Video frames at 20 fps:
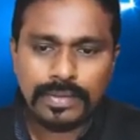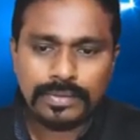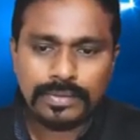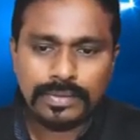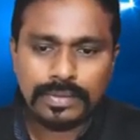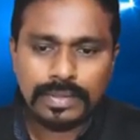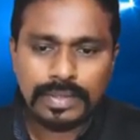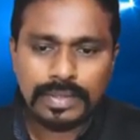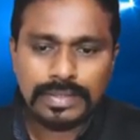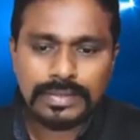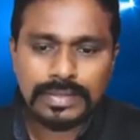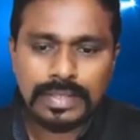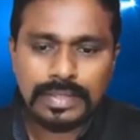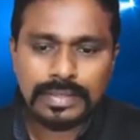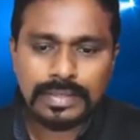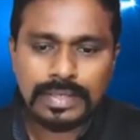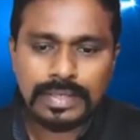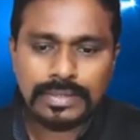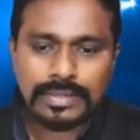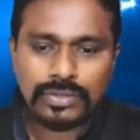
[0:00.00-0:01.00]
So these are
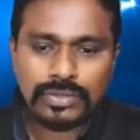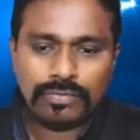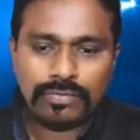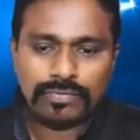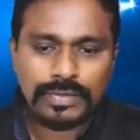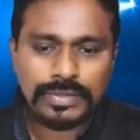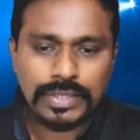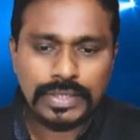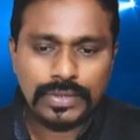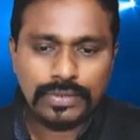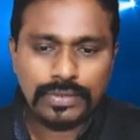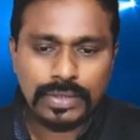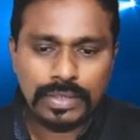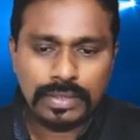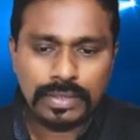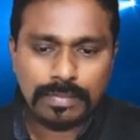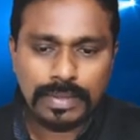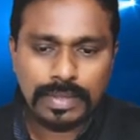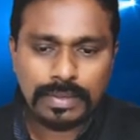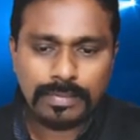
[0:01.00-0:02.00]
the rest of the
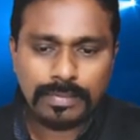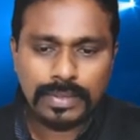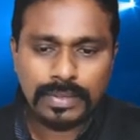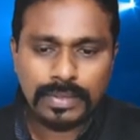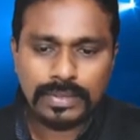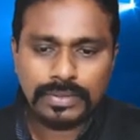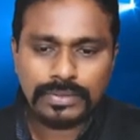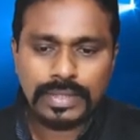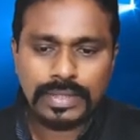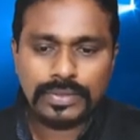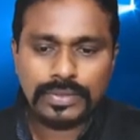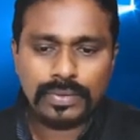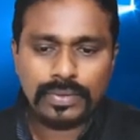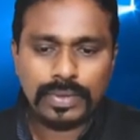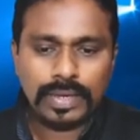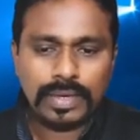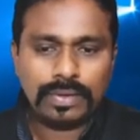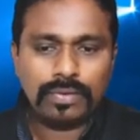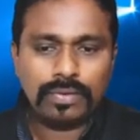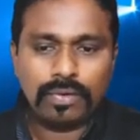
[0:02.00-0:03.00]
security parameters that you
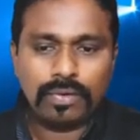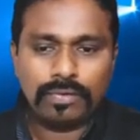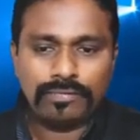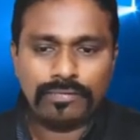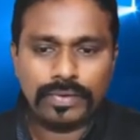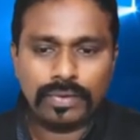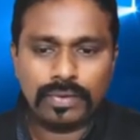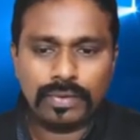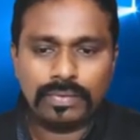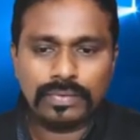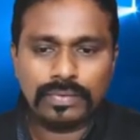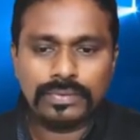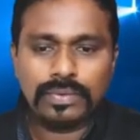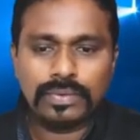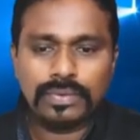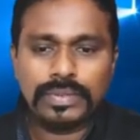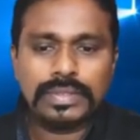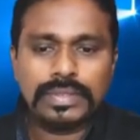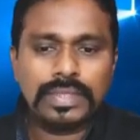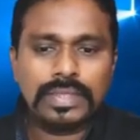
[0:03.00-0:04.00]
can configure on.
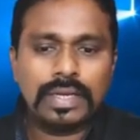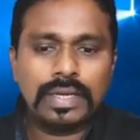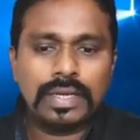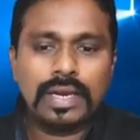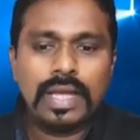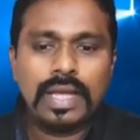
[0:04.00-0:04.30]
So these are